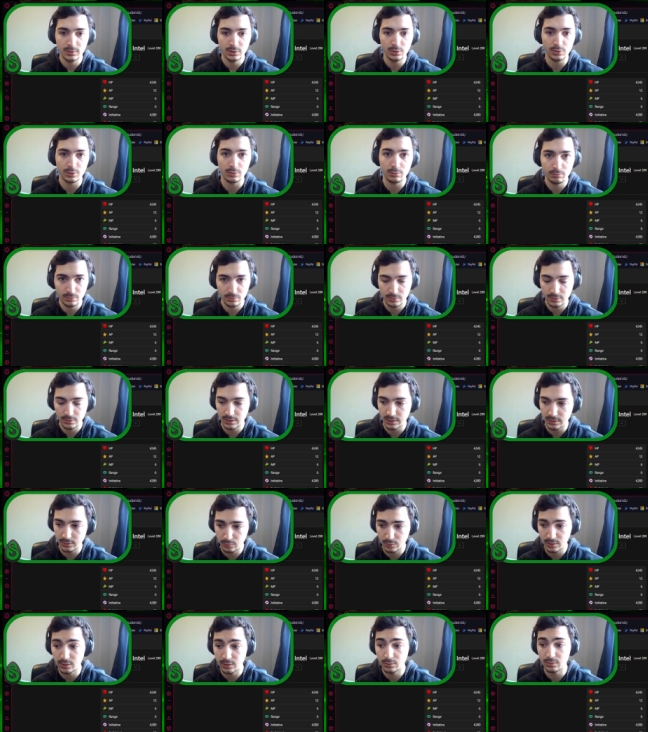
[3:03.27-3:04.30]
you know, it,
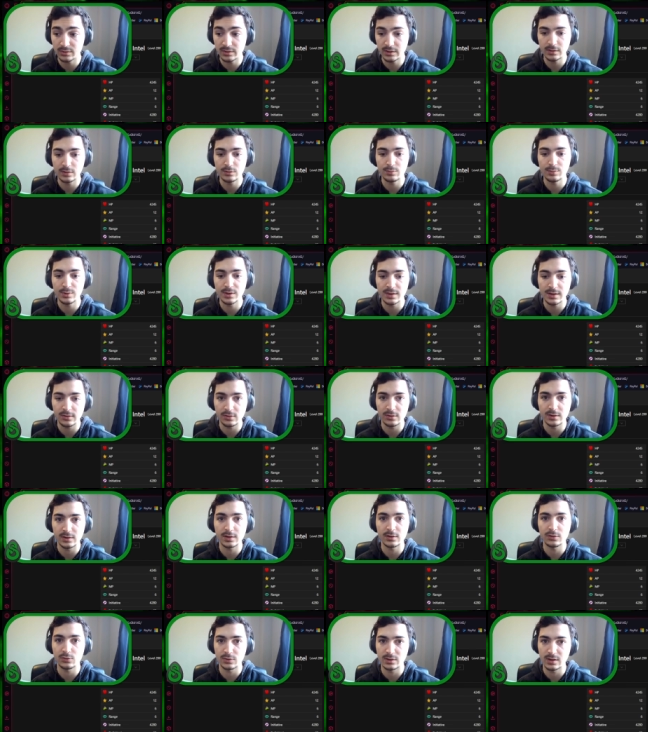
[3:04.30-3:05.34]
it would take three thousand
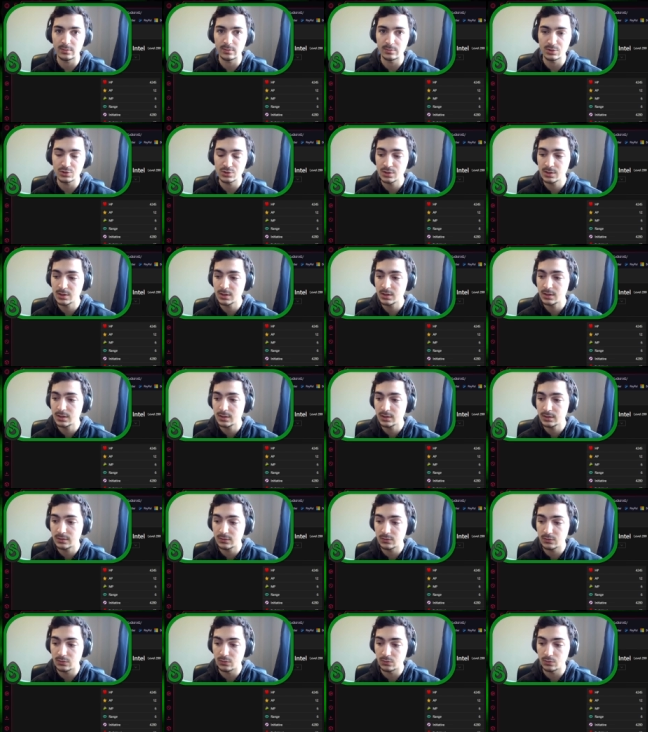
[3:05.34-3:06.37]
extra damage
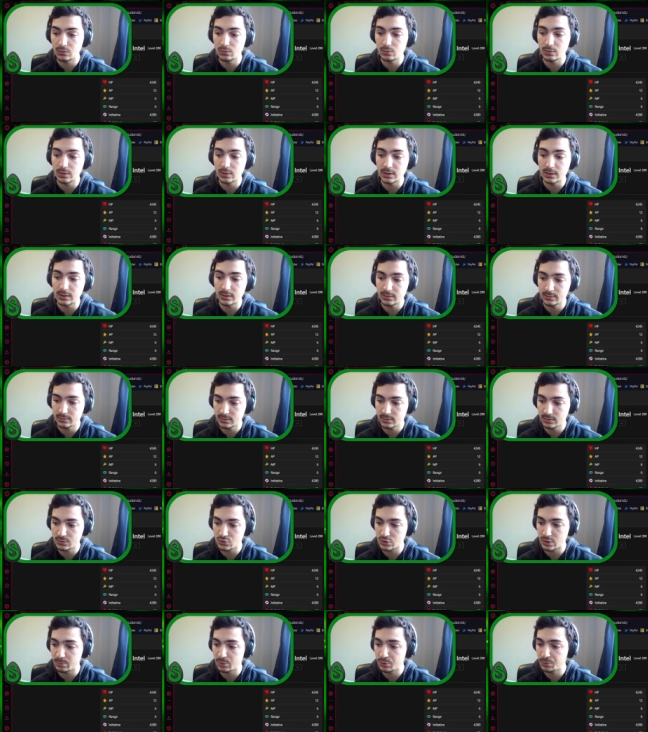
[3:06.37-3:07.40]
to, uh, to
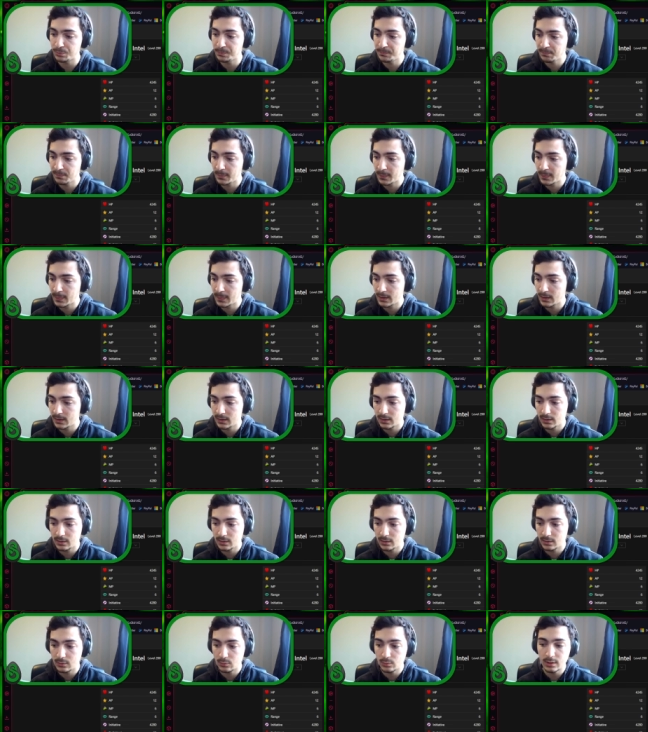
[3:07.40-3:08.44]
drop you.
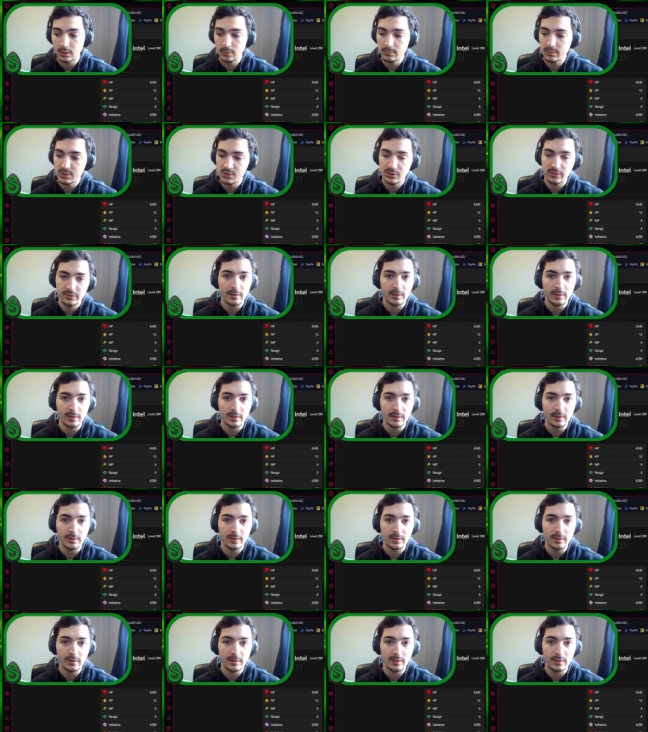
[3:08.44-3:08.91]
Well, how much does